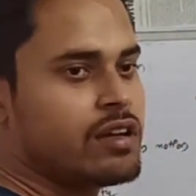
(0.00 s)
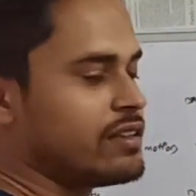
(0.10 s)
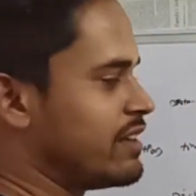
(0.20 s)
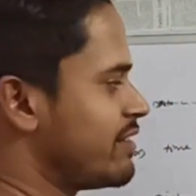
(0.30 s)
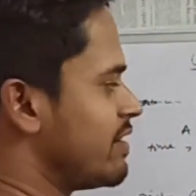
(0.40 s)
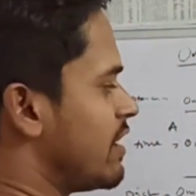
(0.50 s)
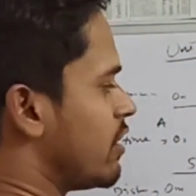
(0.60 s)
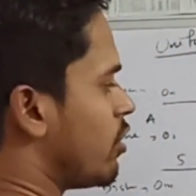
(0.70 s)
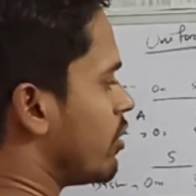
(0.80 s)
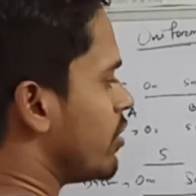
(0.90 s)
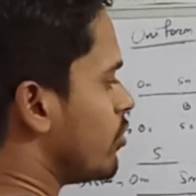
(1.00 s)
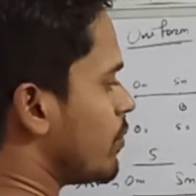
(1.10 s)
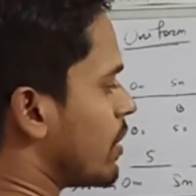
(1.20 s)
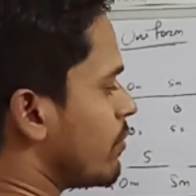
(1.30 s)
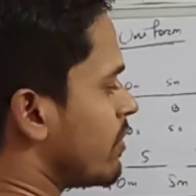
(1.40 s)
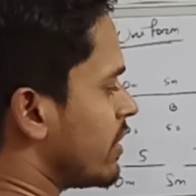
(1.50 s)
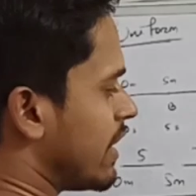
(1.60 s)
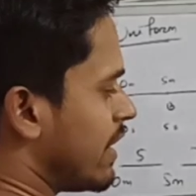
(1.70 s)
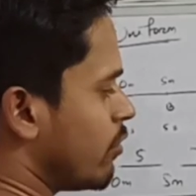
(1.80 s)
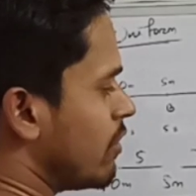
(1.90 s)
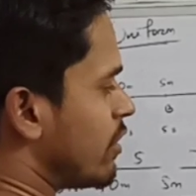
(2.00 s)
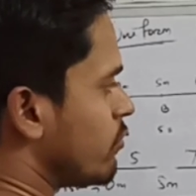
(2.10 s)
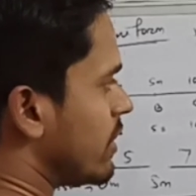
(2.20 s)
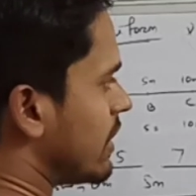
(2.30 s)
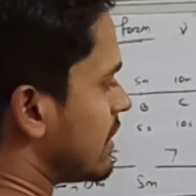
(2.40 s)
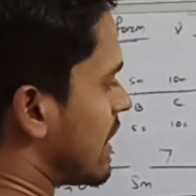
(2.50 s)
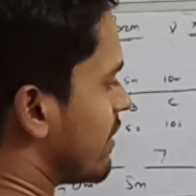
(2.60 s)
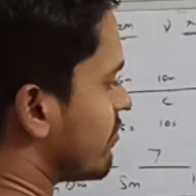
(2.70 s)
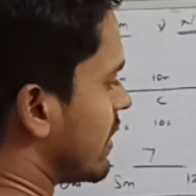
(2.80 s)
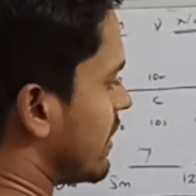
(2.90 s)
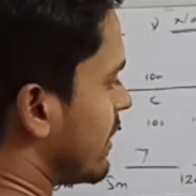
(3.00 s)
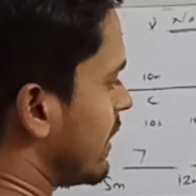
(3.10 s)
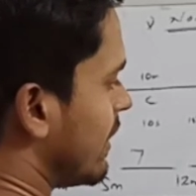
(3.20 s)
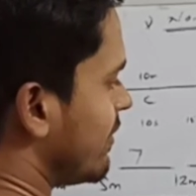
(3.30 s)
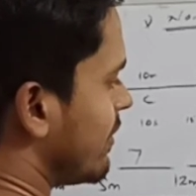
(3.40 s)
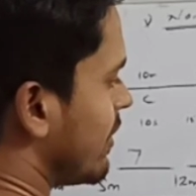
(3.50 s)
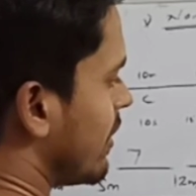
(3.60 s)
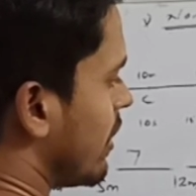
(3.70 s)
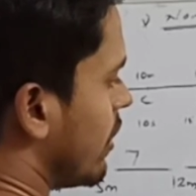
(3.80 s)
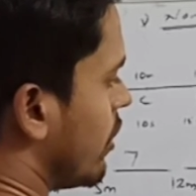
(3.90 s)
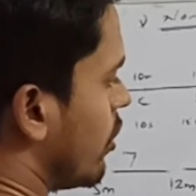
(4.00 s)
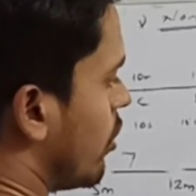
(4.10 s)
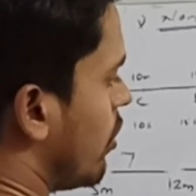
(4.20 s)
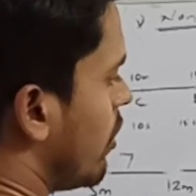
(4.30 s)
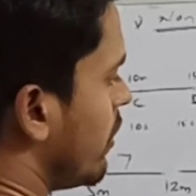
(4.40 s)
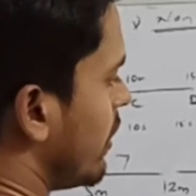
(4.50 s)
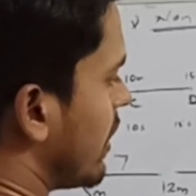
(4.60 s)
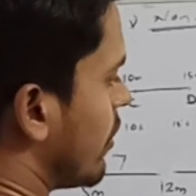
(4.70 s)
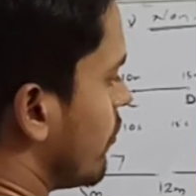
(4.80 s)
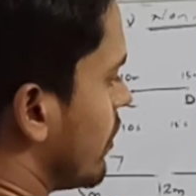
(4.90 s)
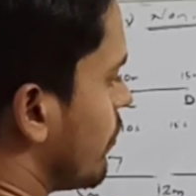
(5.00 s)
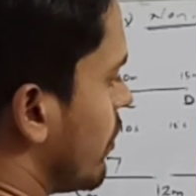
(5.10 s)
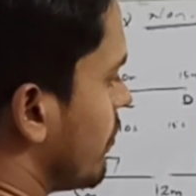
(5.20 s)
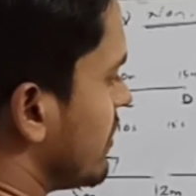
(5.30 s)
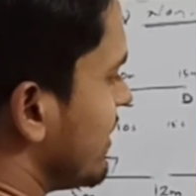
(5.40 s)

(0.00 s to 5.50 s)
This is a non-uniform or irregular way, that's why it is non-uniform.